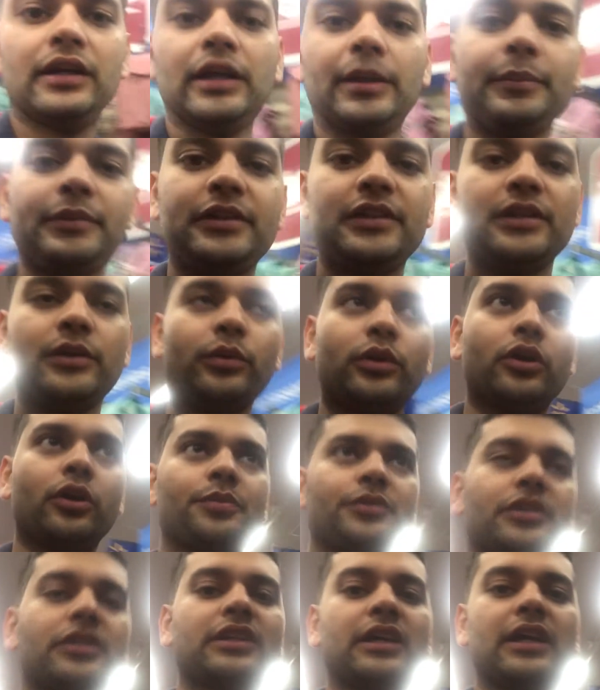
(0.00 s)
Let me see what
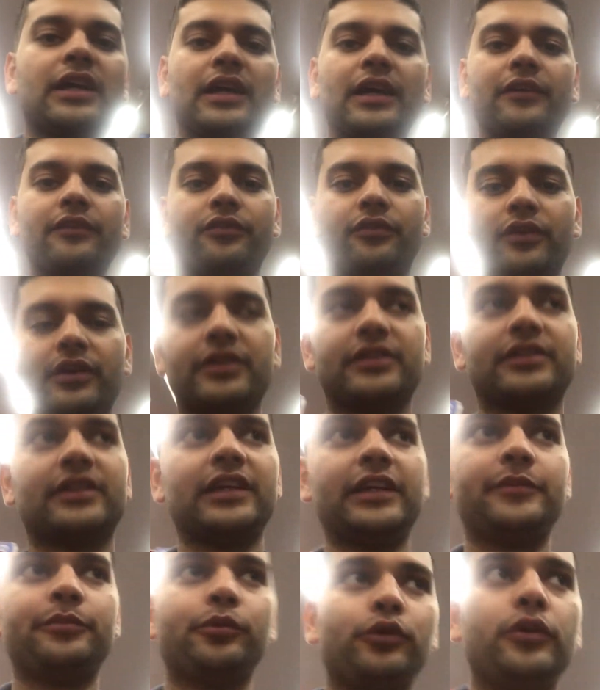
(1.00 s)
options I have for a
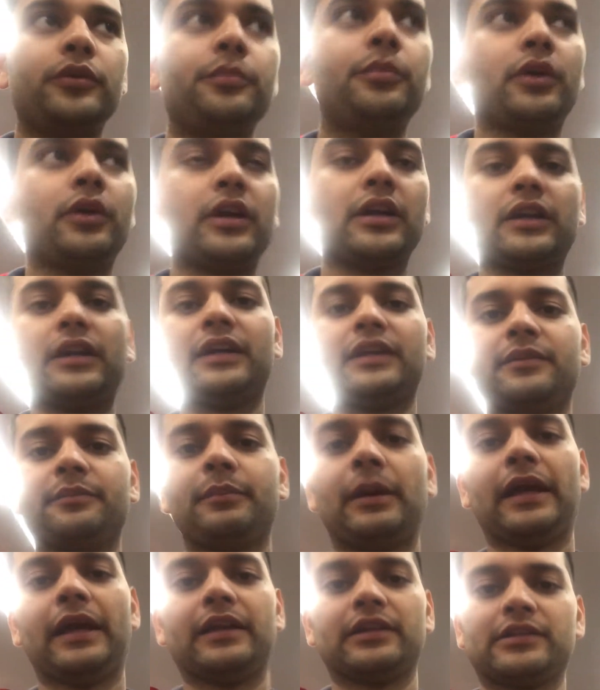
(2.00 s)
skateboard, bottle
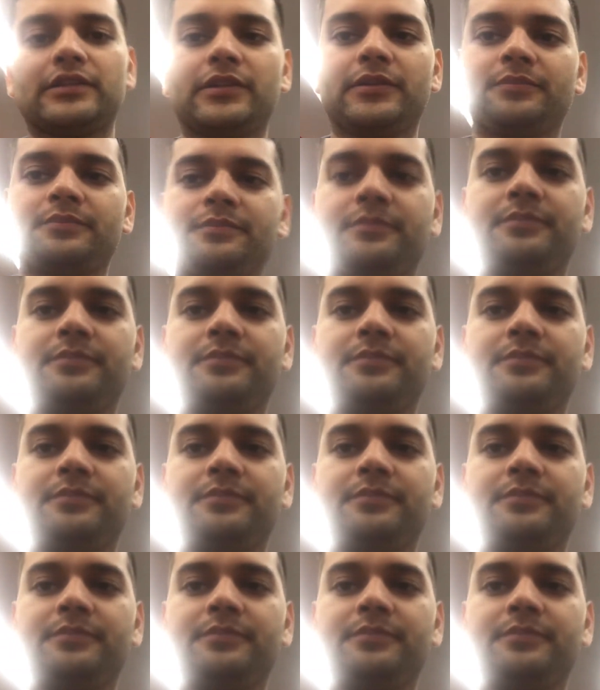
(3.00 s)
and bike.